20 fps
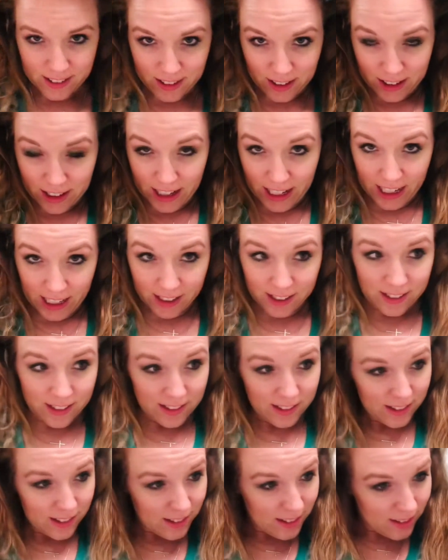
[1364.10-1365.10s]
Alright,
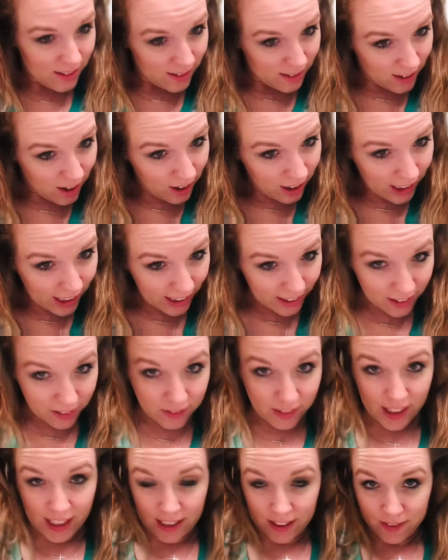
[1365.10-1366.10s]

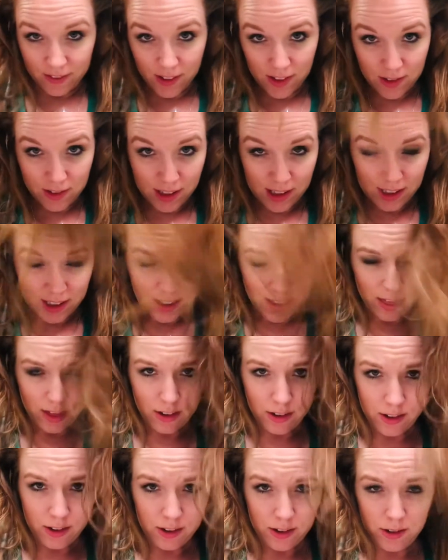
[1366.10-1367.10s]
Vite, if you can get
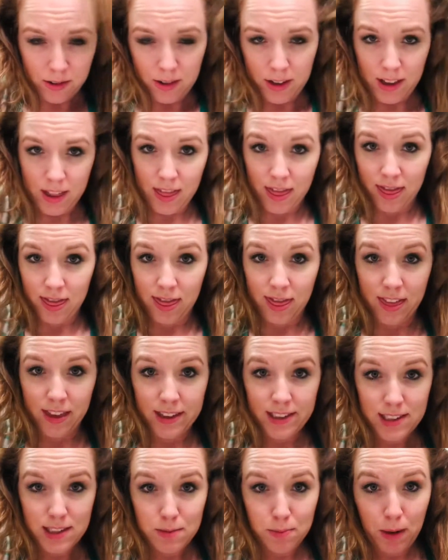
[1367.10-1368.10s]
through
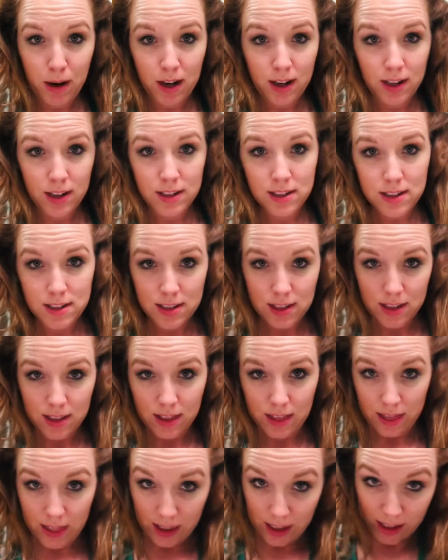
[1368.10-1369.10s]
this part,
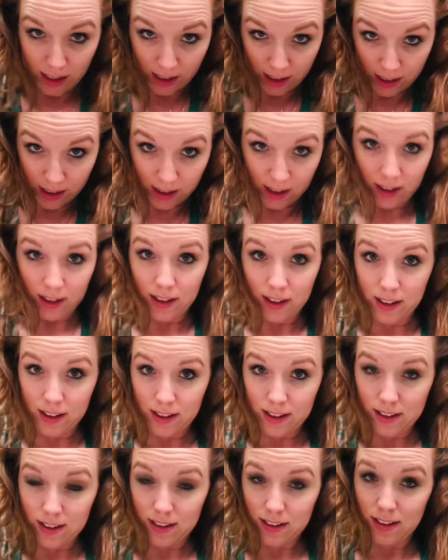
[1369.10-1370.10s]
then
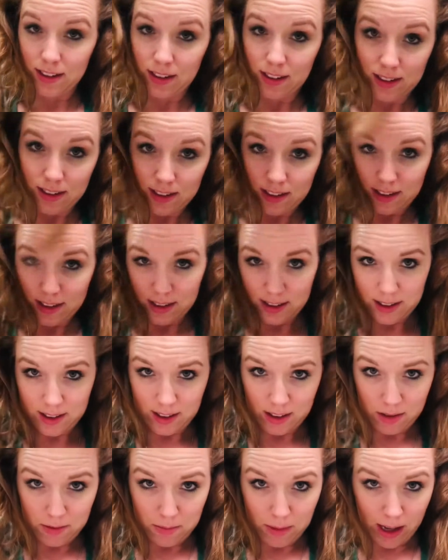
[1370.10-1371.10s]

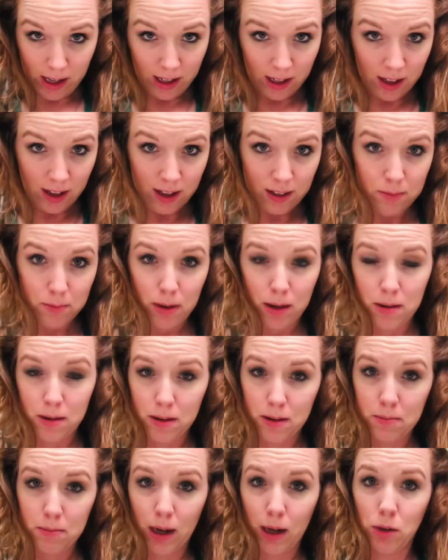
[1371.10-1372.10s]
you may
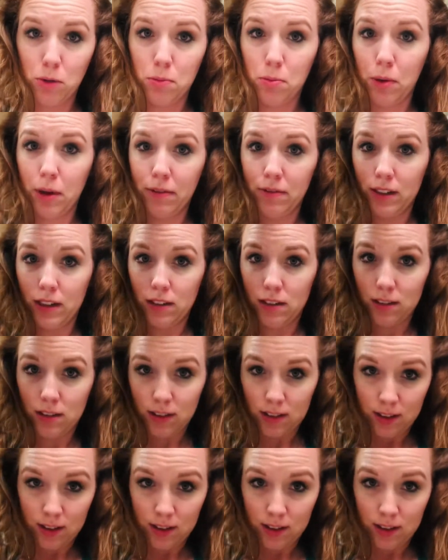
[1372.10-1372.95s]
be my new boyfriend.